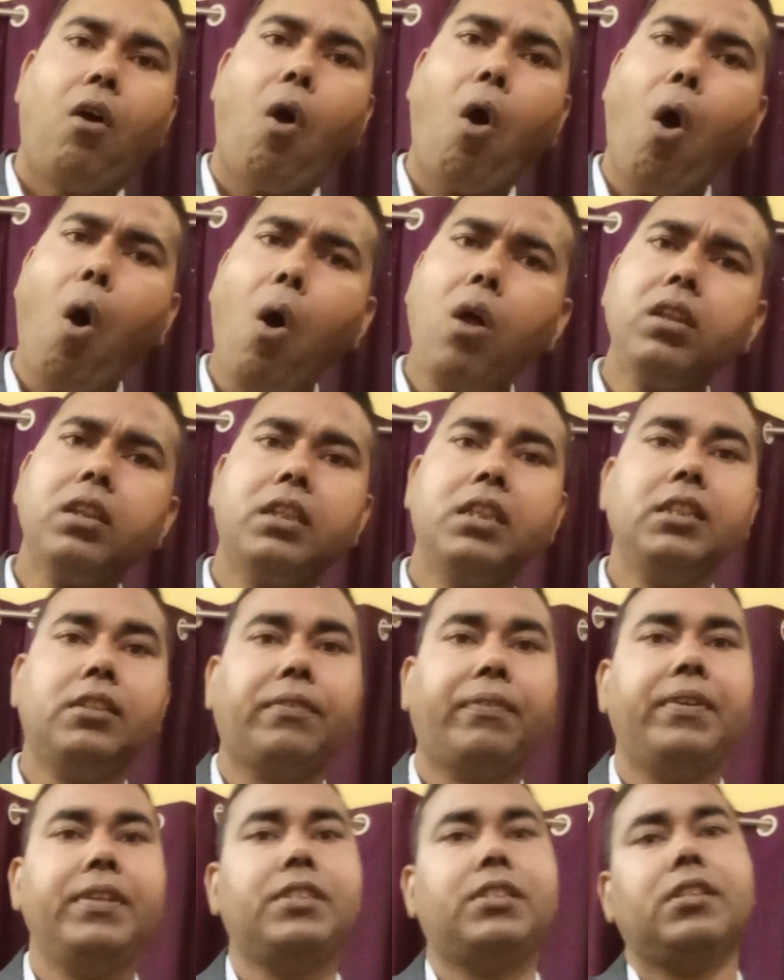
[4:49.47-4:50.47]
All these
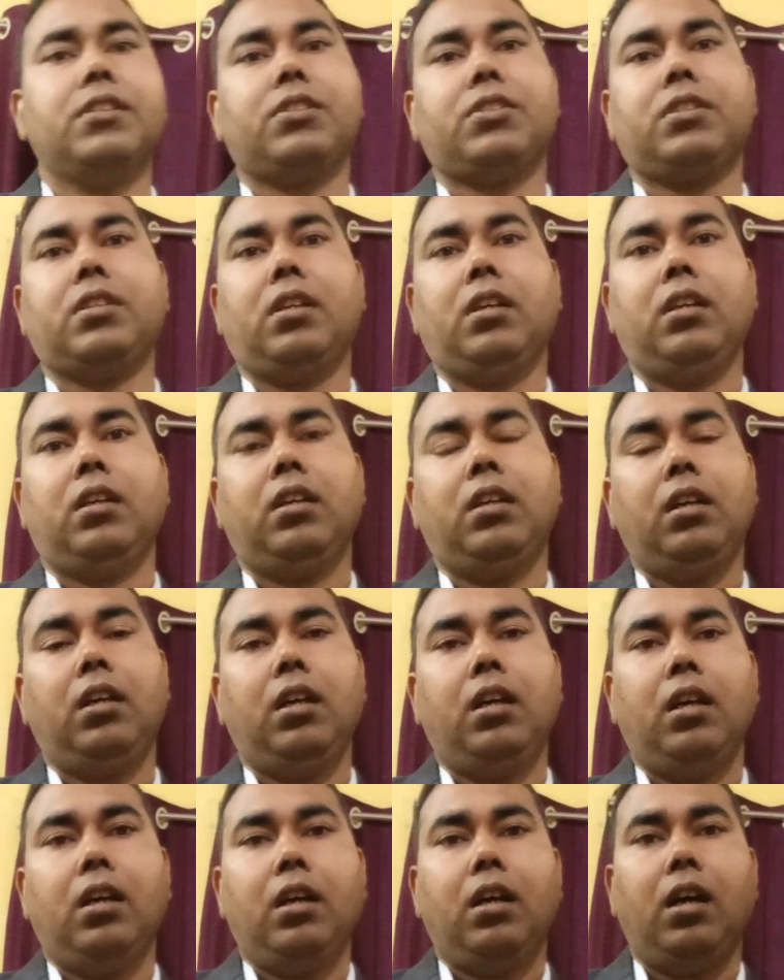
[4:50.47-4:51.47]
features
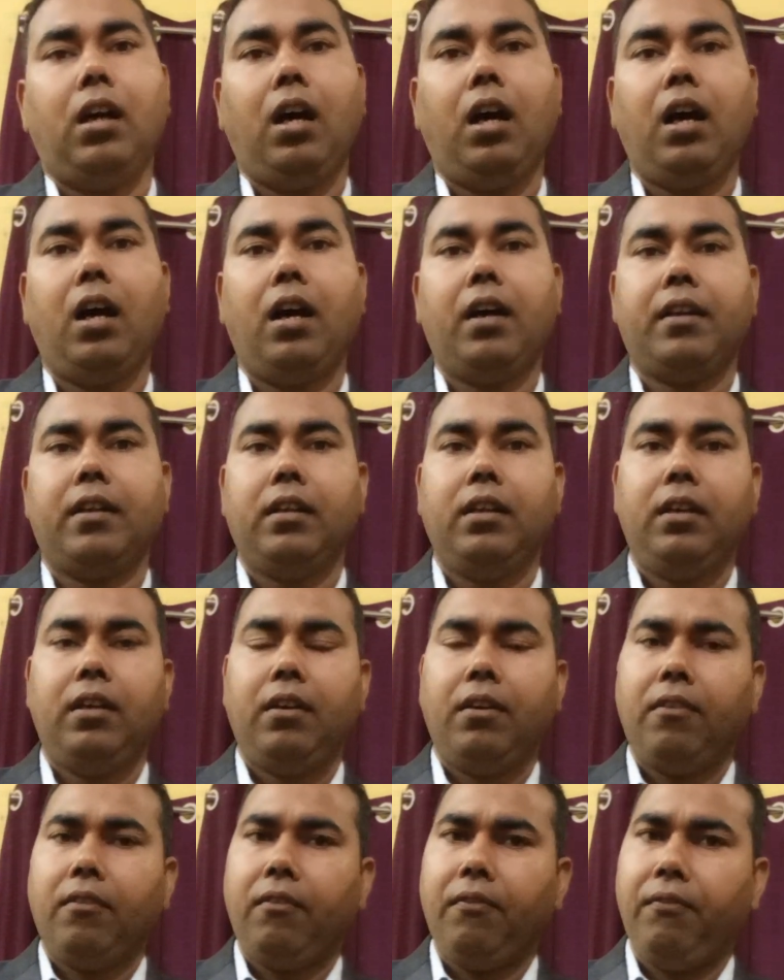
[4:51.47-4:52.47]
are
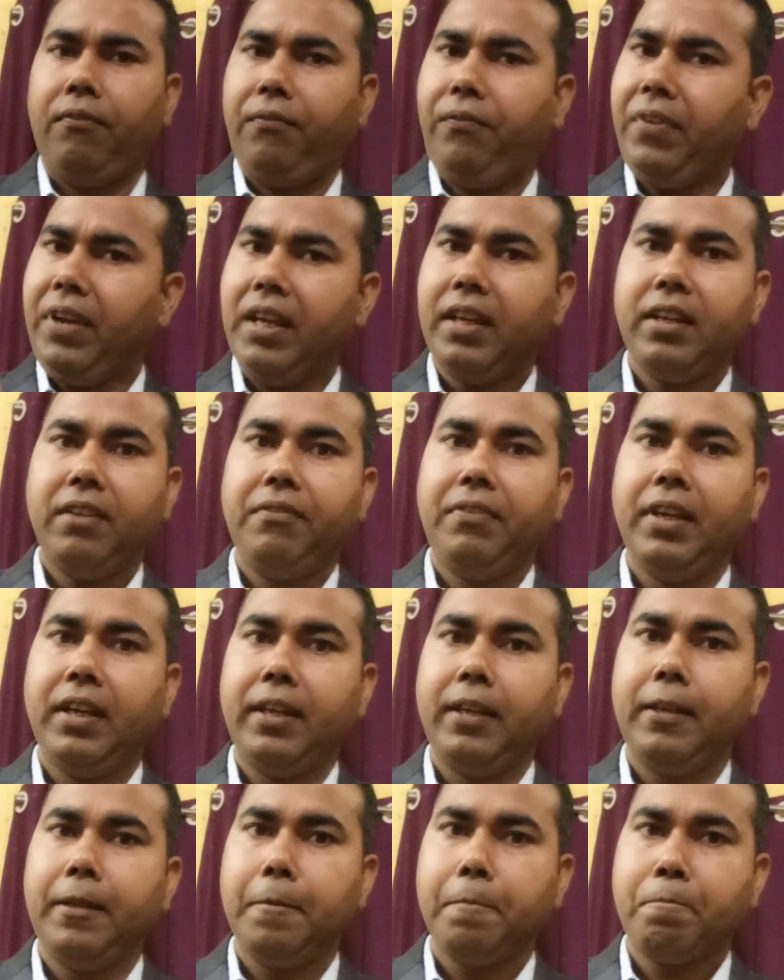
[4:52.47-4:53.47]

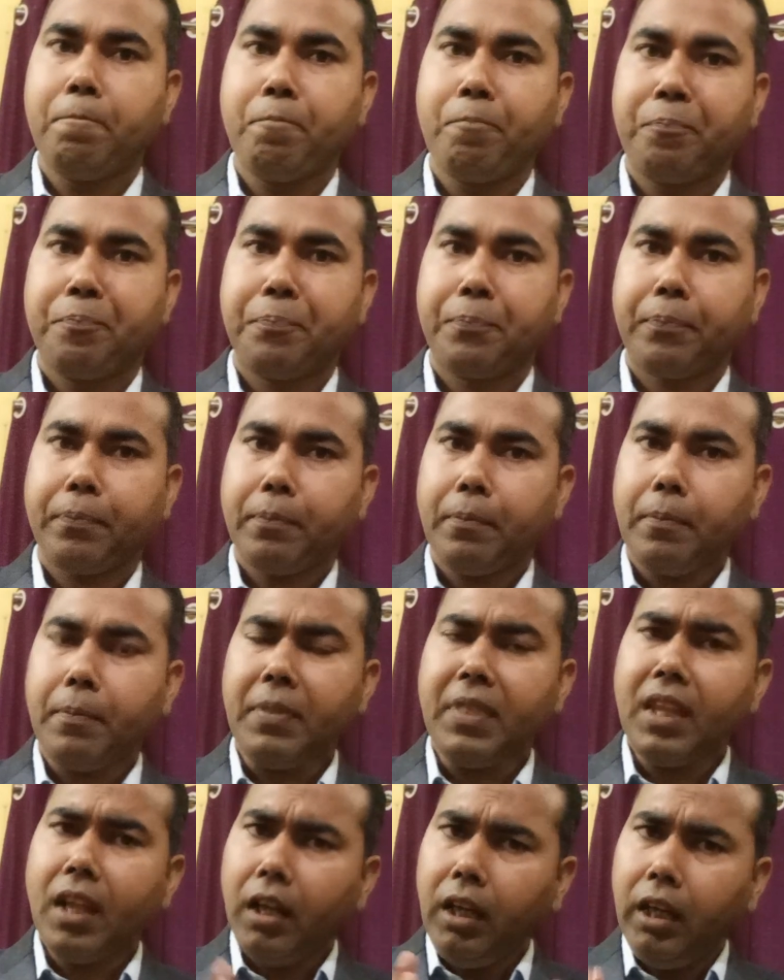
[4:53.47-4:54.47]
very
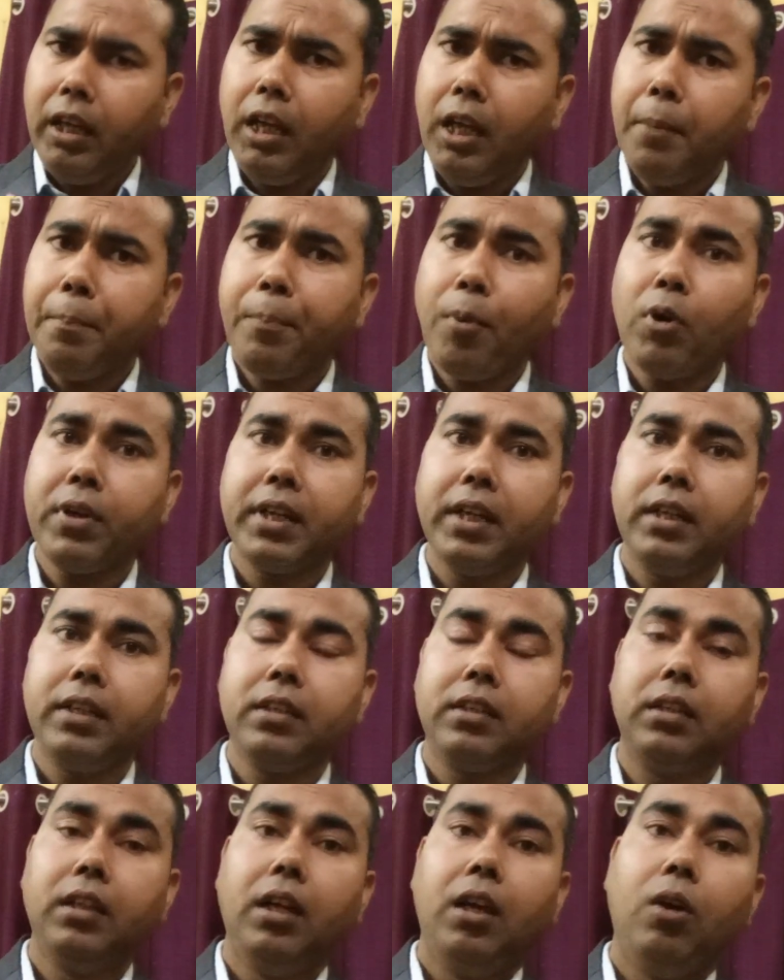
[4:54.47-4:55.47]

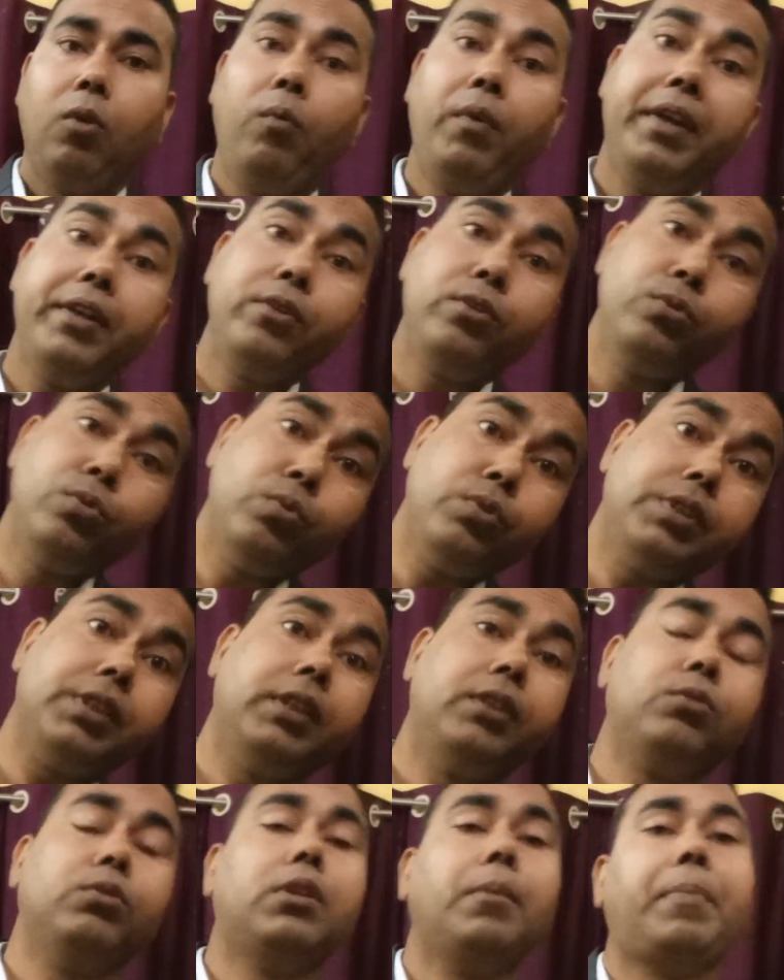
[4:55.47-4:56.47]
important when used
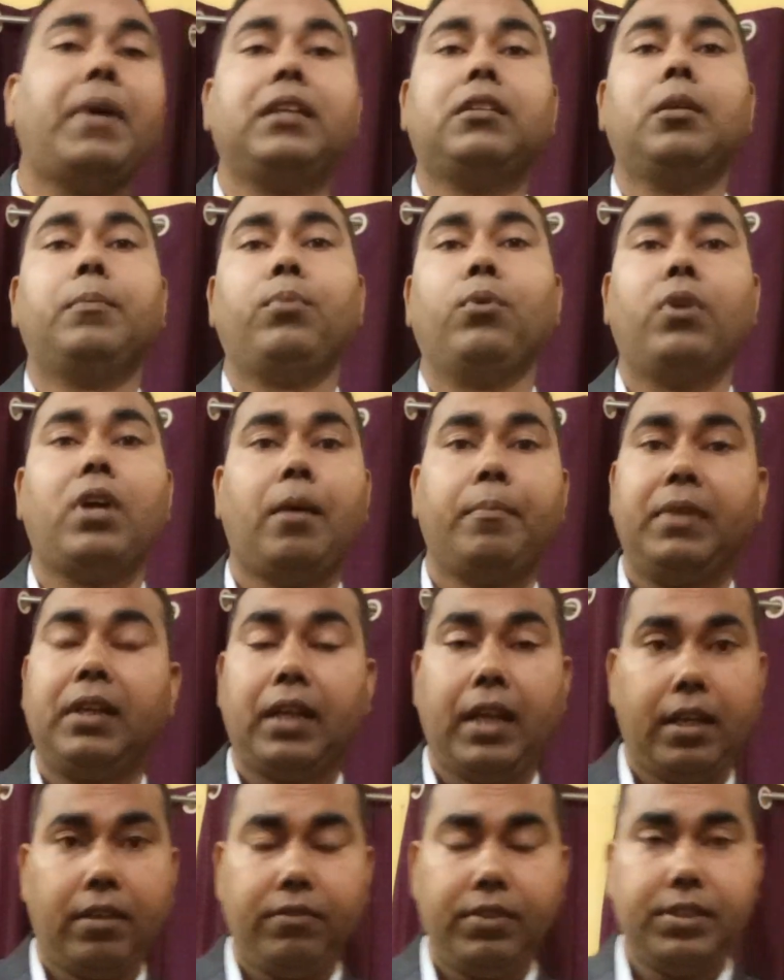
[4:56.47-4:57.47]
into the Python programming
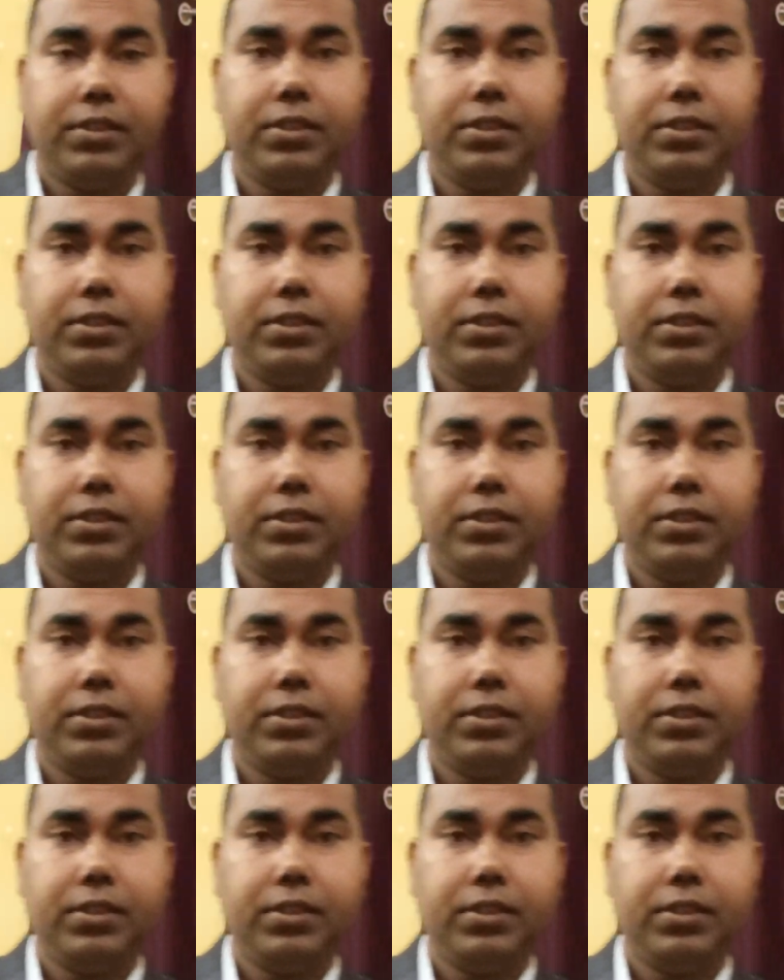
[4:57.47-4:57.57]
language.